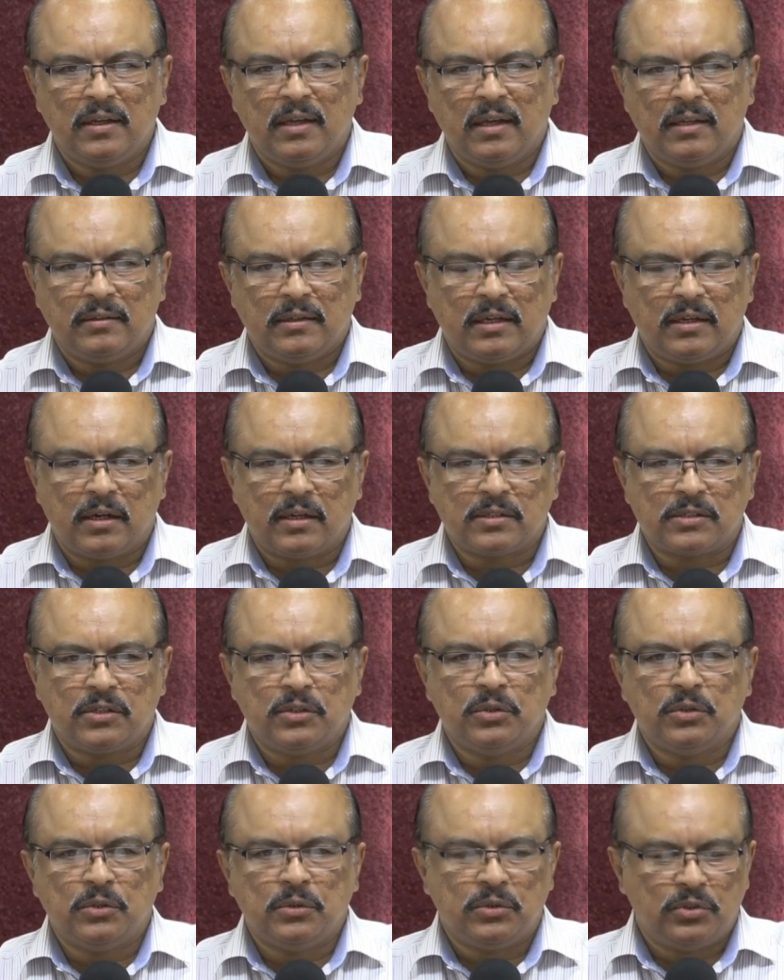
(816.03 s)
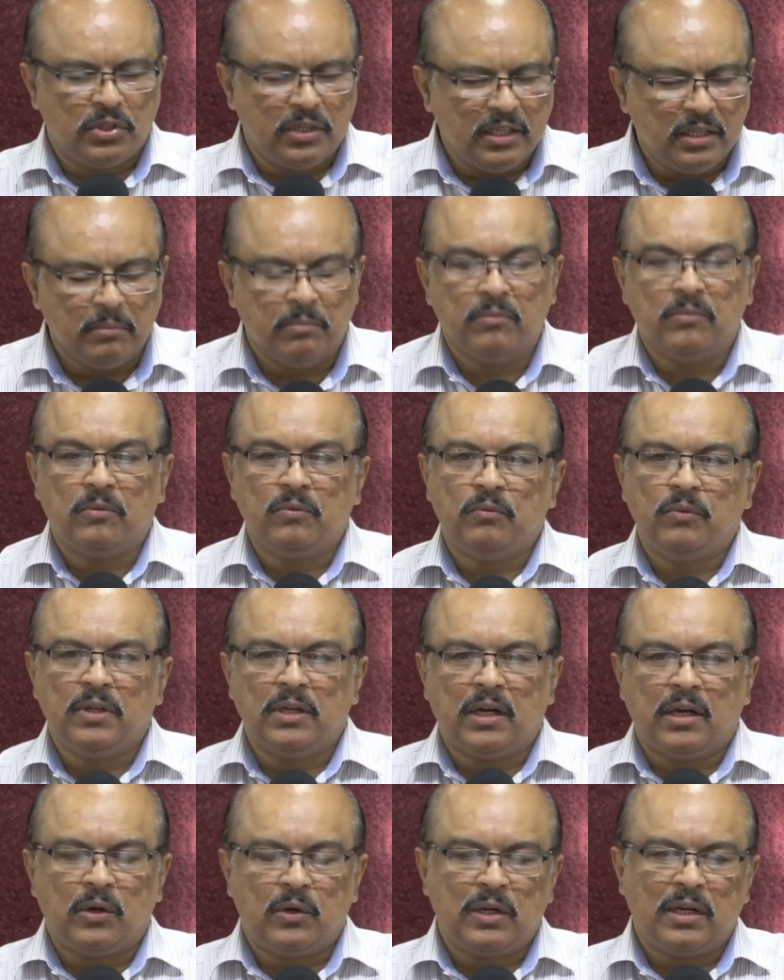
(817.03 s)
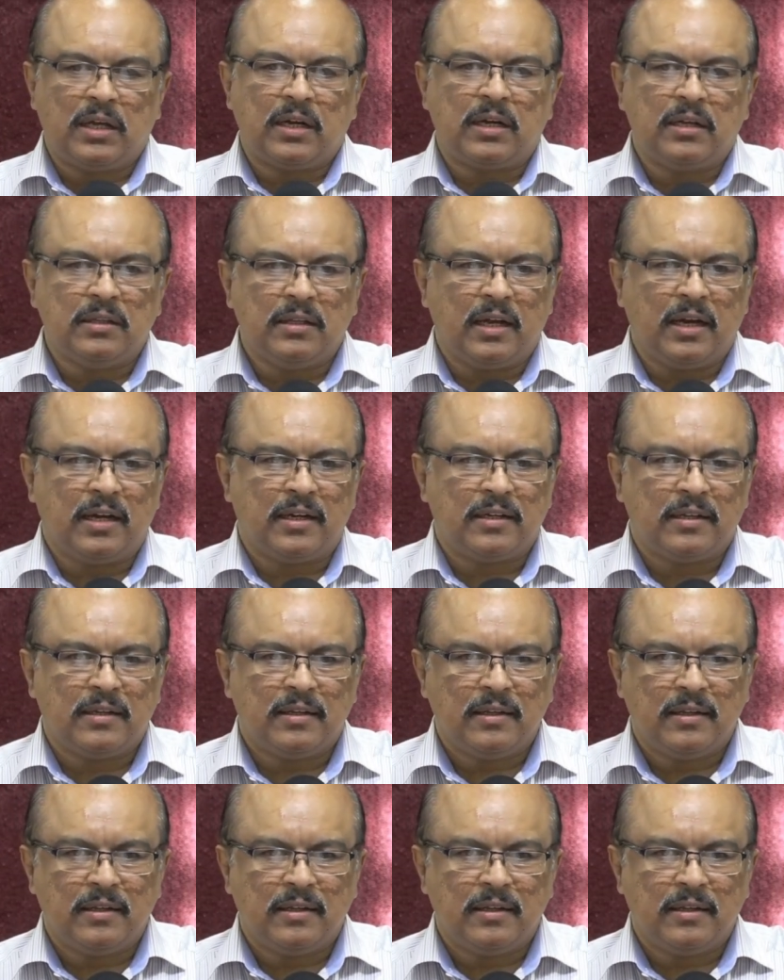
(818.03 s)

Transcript: That rescue team, we all are in that.